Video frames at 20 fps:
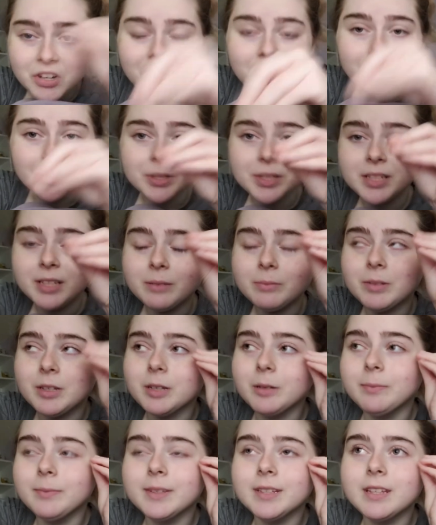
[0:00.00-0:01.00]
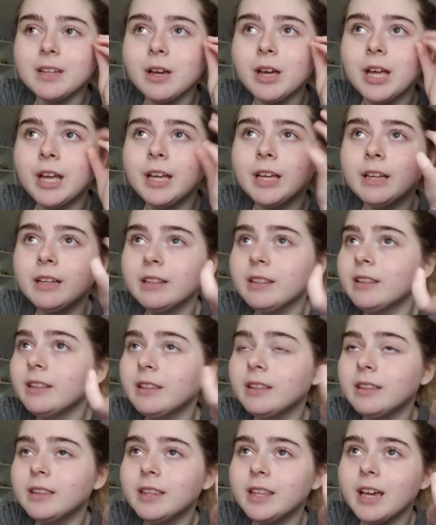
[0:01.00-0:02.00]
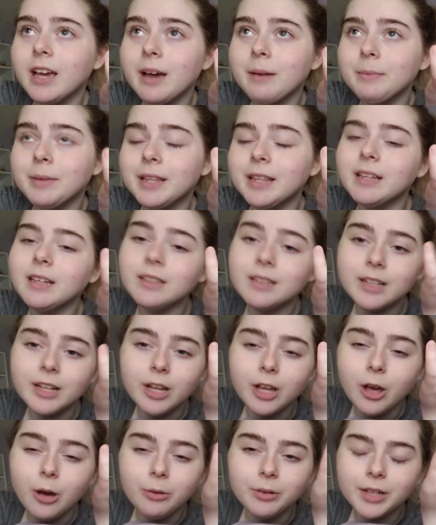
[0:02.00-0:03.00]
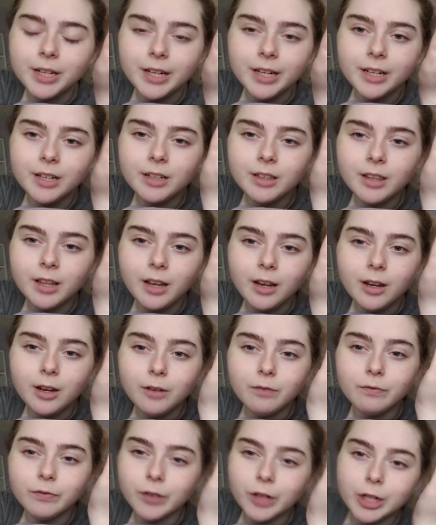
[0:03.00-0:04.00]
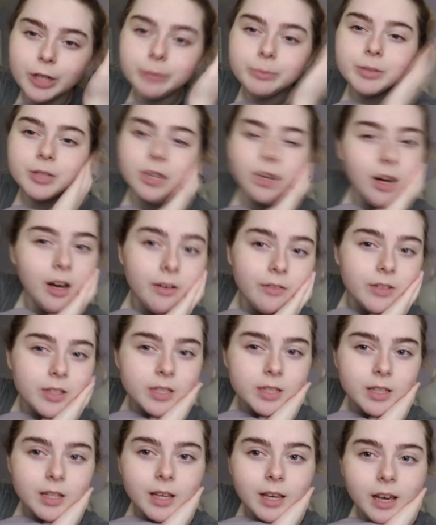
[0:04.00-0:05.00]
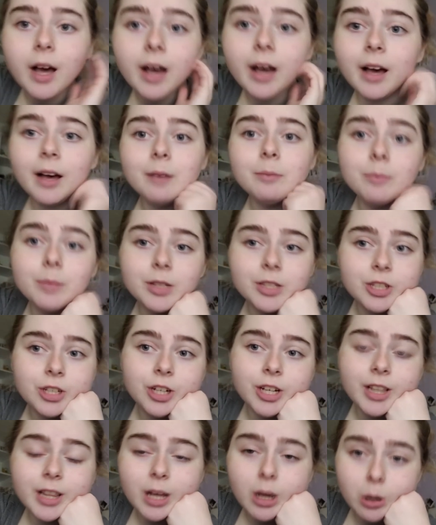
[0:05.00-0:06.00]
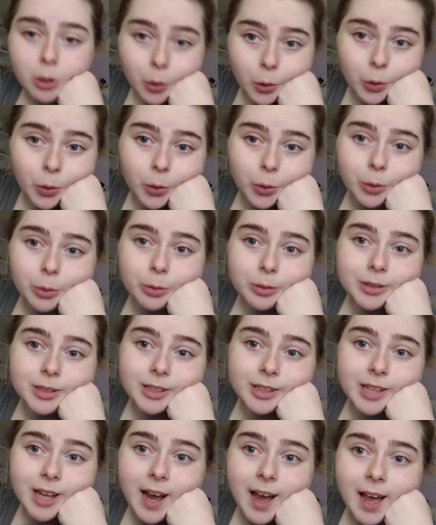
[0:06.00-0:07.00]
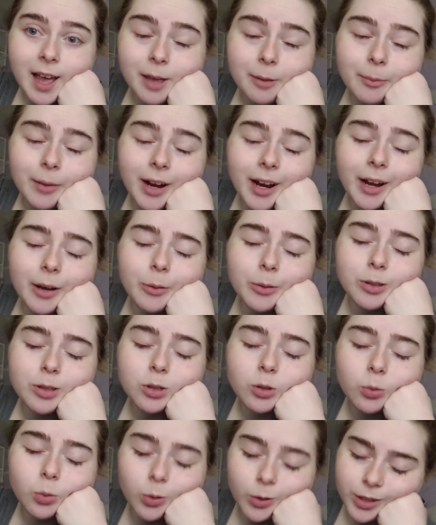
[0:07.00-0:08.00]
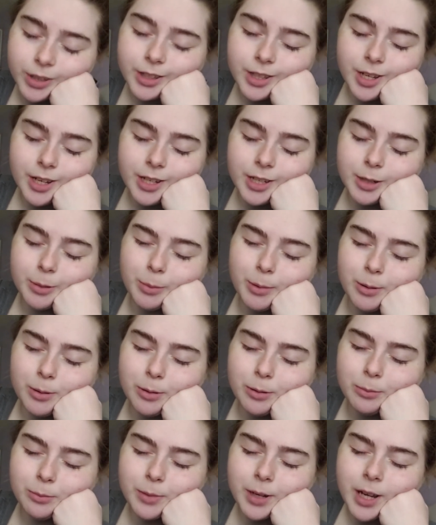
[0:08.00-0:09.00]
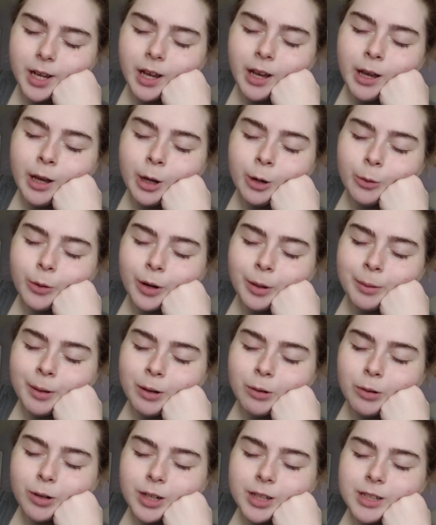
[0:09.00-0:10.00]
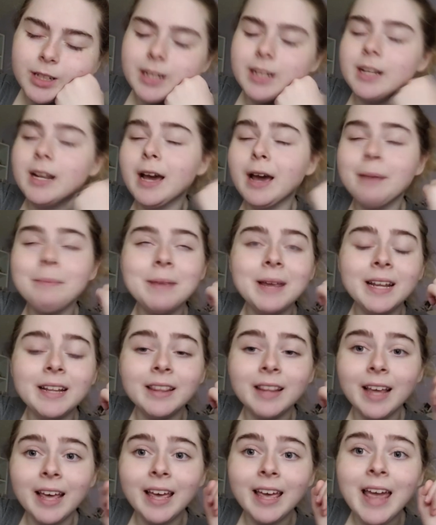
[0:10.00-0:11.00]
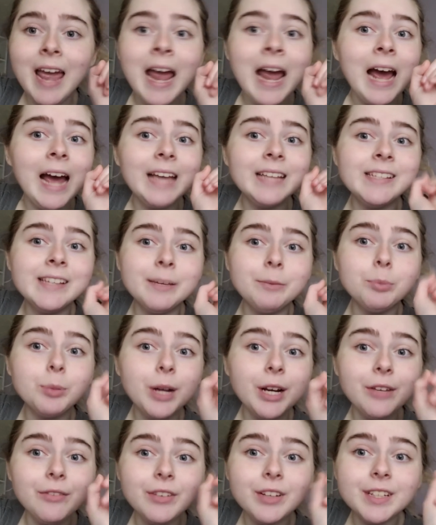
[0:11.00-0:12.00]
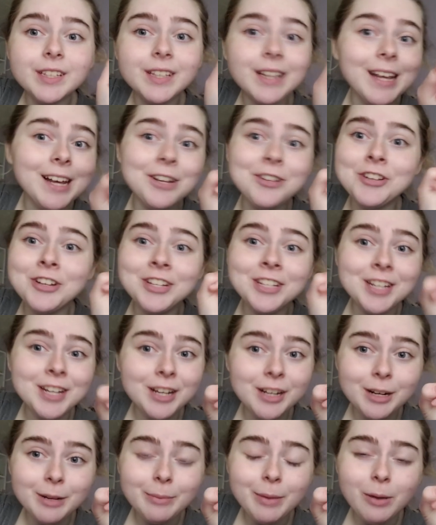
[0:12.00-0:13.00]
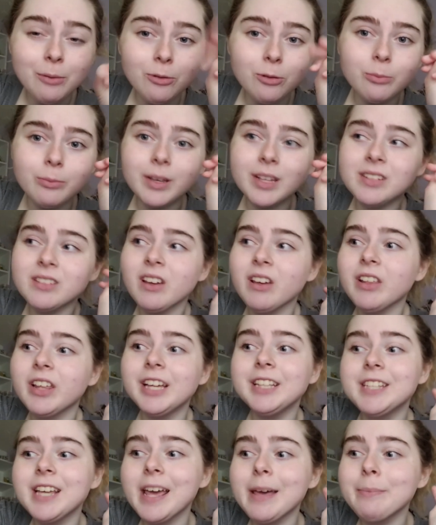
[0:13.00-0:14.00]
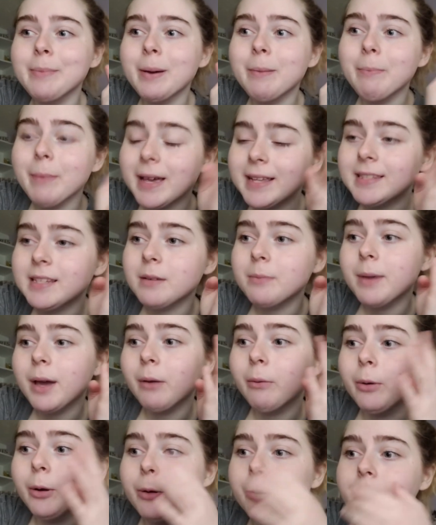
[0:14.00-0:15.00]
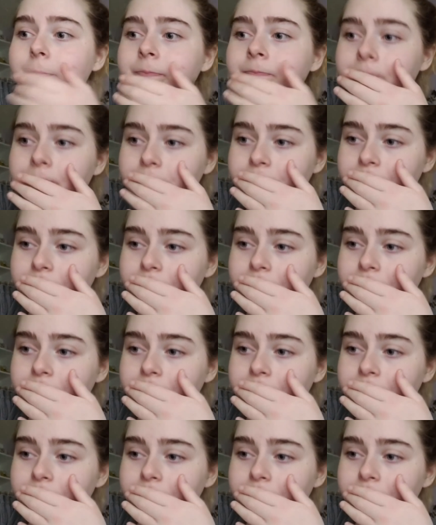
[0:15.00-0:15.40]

All the symptoms, they, I mean, they didn't go and get it, like, confirmed, obviously. Um, but during that whole time, I was quarantined in my room. When I mean quarantine, I mean, like, I'd eat breakfast, lunch, and dinner in my room, basically. Take my meds in my room.